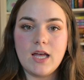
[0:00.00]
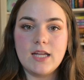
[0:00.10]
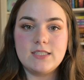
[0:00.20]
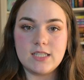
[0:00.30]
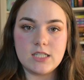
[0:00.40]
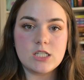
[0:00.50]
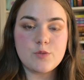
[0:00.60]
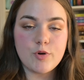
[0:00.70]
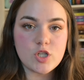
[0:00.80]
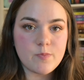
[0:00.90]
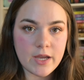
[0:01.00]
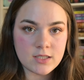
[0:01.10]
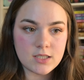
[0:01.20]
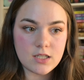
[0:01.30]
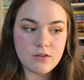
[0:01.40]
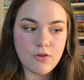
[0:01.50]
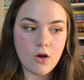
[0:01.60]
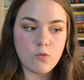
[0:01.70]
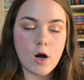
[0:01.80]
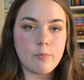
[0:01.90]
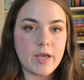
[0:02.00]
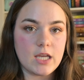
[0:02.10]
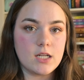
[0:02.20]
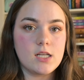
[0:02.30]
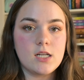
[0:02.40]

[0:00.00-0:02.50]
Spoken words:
Adina's perspective of while Peyton